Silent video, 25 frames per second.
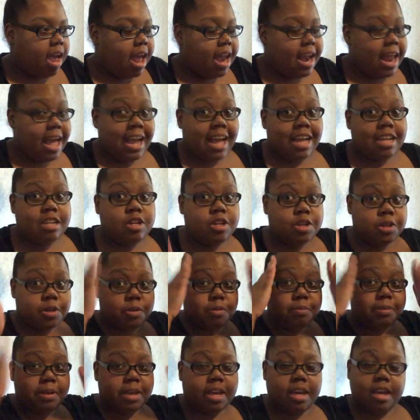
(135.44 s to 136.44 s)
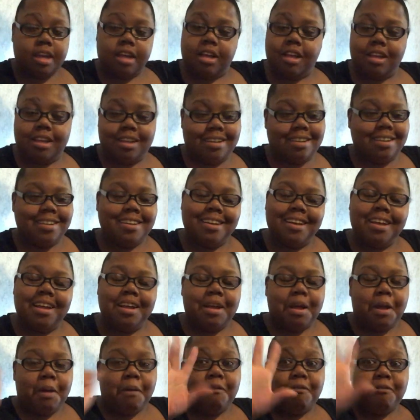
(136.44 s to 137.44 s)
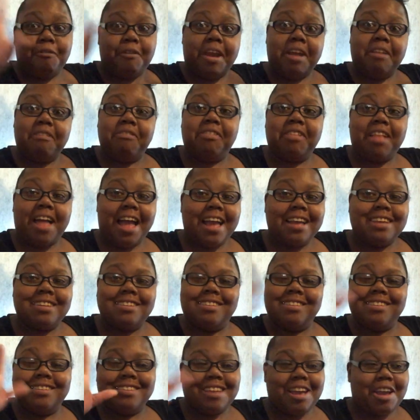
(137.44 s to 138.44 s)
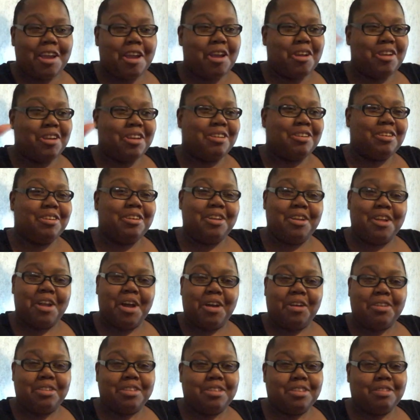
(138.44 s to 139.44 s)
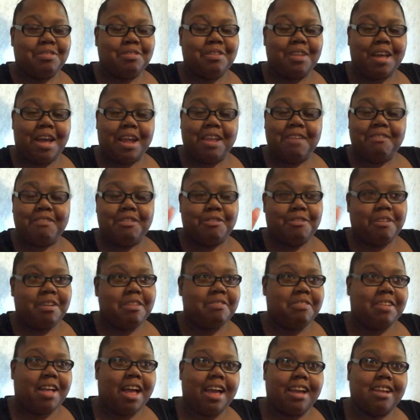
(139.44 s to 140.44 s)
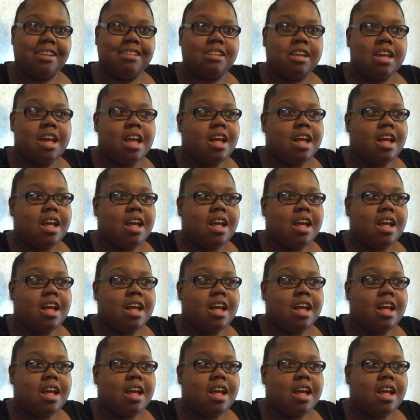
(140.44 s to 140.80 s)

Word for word: And I got two big red flags, like, you know, not even red flags,